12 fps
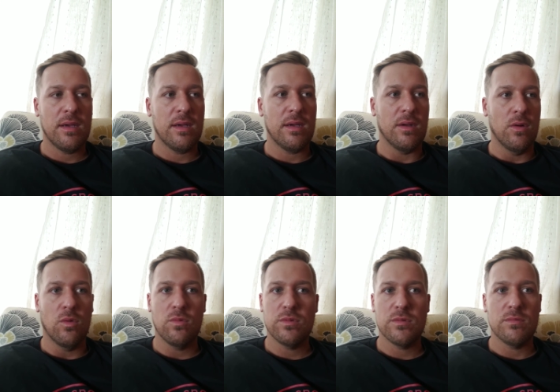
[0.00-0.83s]

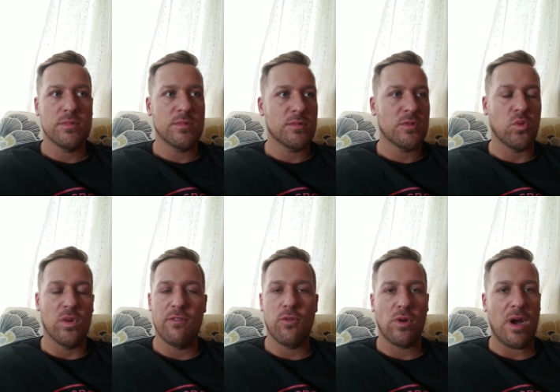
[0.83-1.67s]

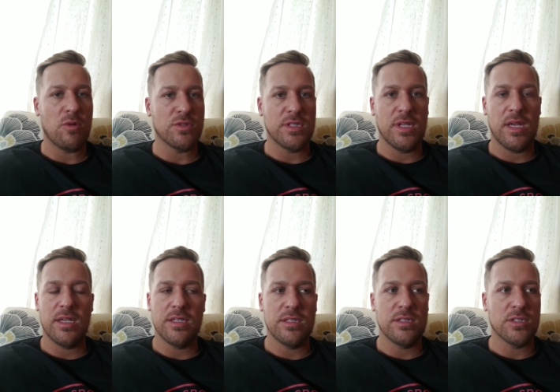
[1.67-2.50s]
24 hours a
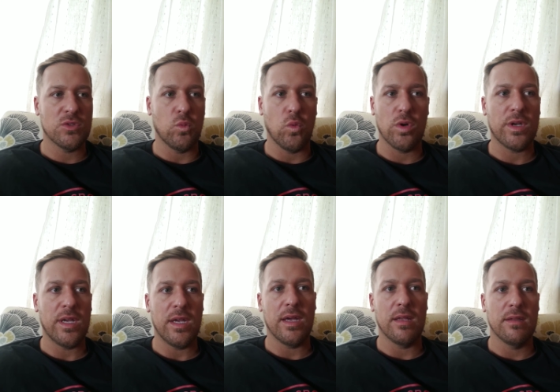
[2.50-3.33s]
day just
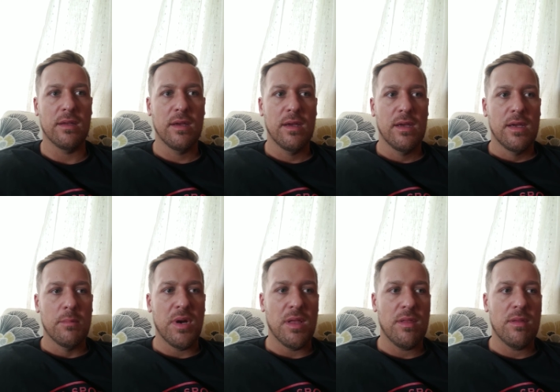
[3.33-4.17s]
working.
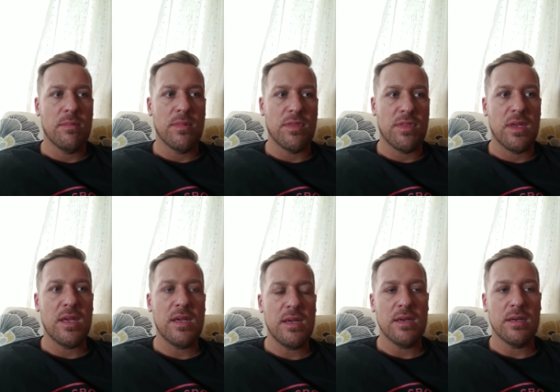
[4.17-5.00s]
But the
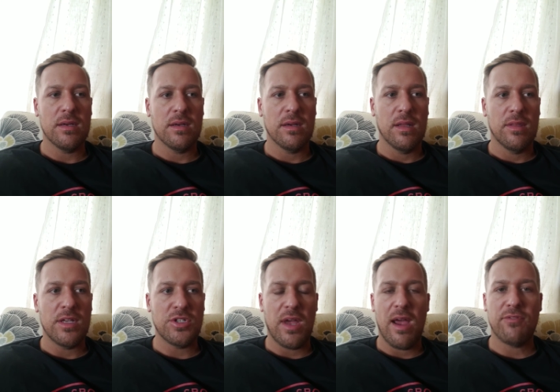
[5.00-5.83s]
thing that
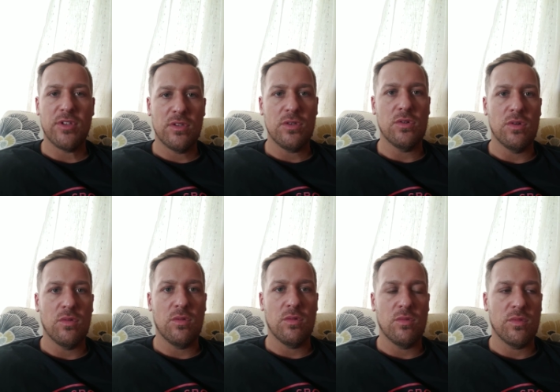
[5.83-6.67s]
you have to do,
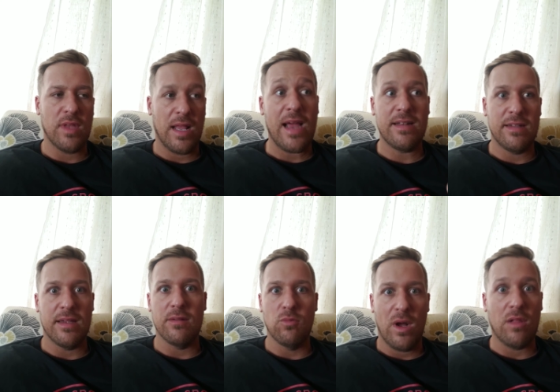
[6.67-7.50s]
that I
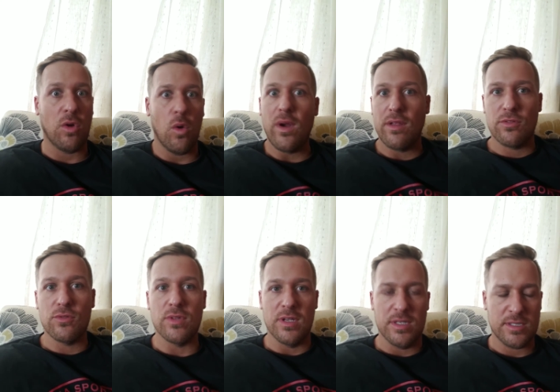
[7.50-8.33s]
did while going through
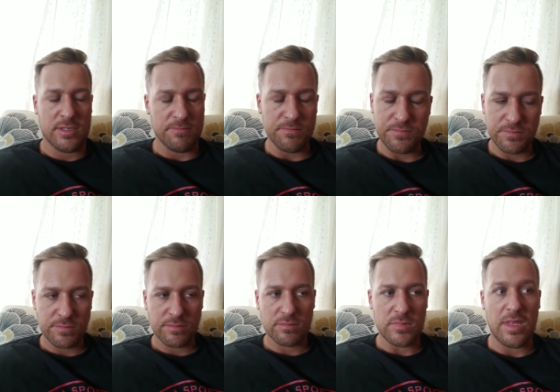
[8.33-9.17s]
this,
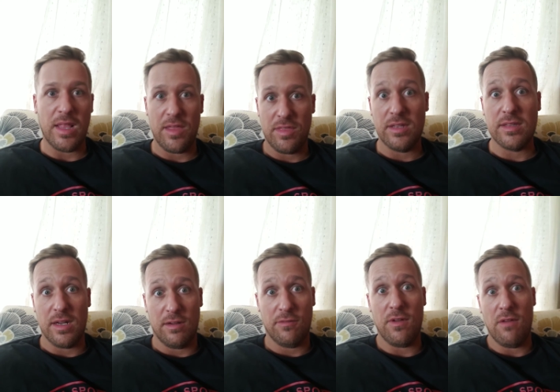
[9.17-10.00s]
and I think that
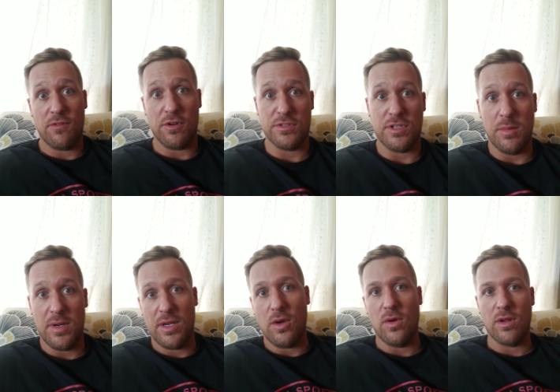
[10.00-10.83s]
if you're somebody
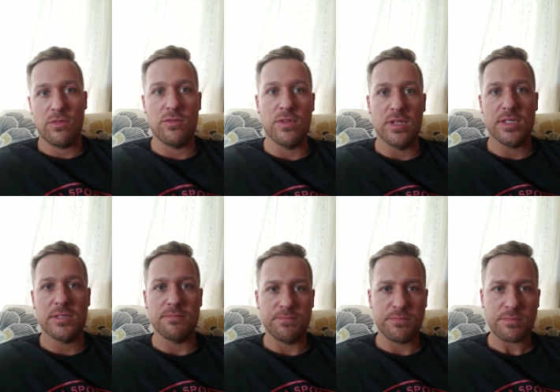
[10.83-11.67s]
going through this,
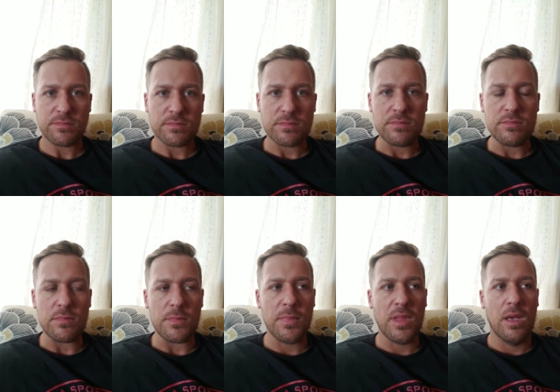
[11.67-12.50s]

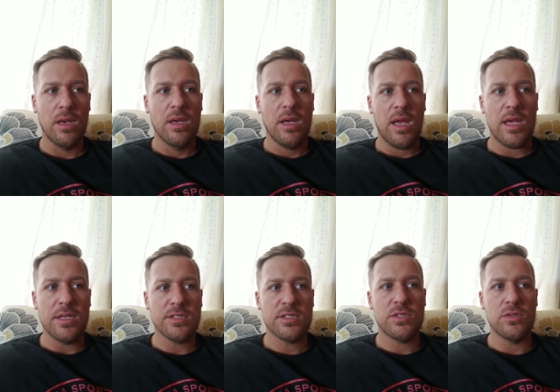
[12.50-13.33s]

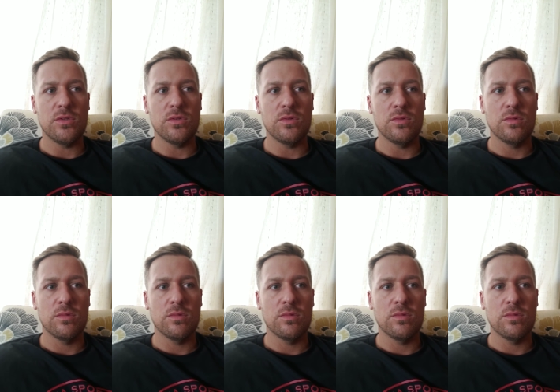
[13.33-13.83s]
is to